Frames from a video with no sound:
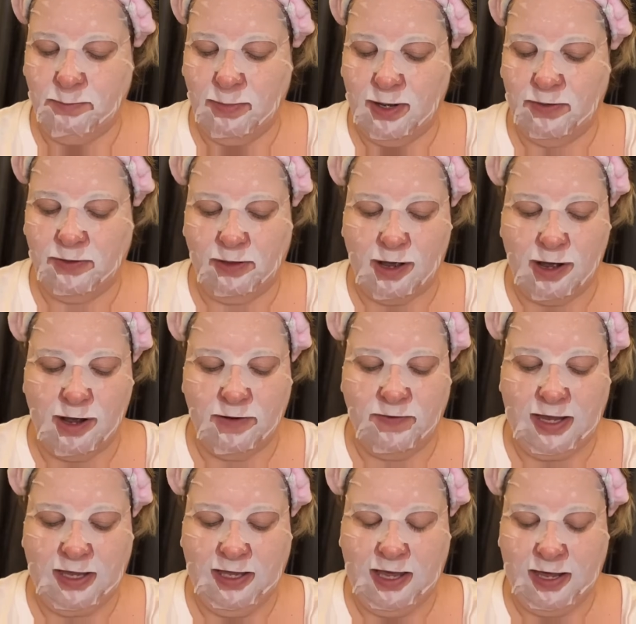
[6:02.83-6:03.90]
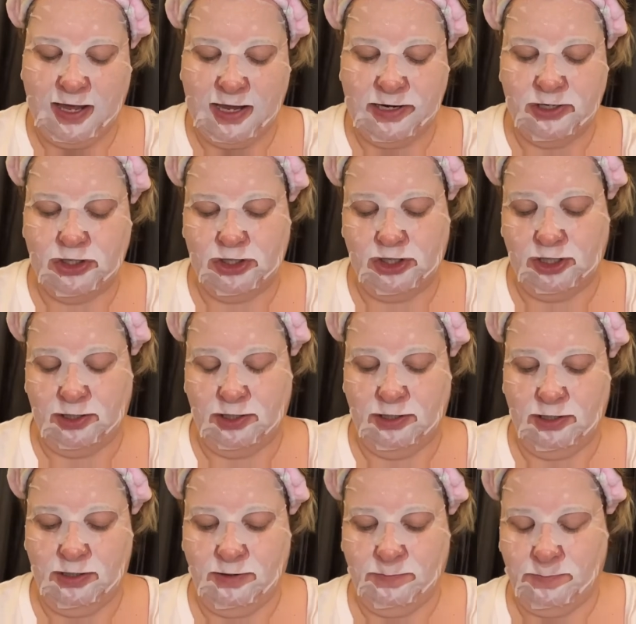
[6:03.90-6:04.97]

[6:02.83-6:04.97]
month long vacation?